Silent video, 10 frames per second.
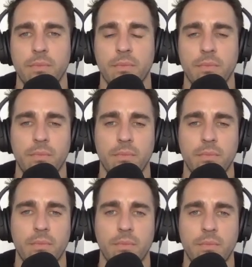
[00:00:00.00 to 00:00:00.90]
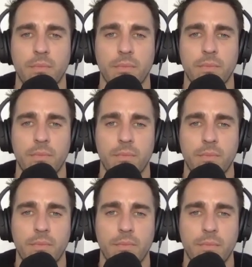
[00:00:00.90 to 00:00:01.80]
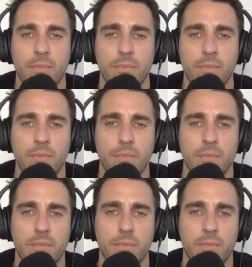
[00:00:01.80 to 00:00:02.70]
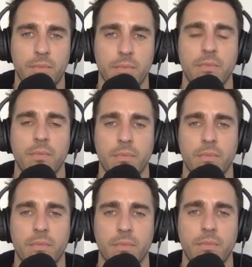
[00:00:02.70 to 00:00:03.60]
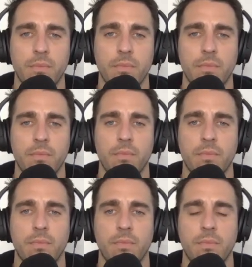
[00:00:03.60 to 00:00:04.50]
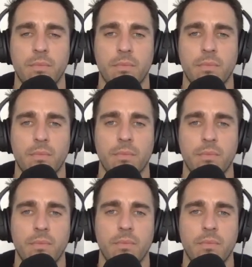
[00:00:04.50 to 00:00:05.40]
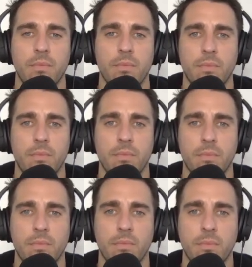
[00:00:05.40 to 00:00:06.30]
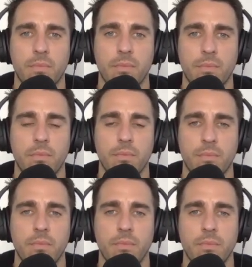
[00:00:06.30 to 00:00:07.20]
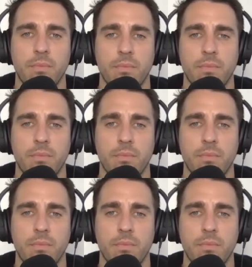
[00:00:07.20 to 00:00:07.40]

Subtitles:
(silent)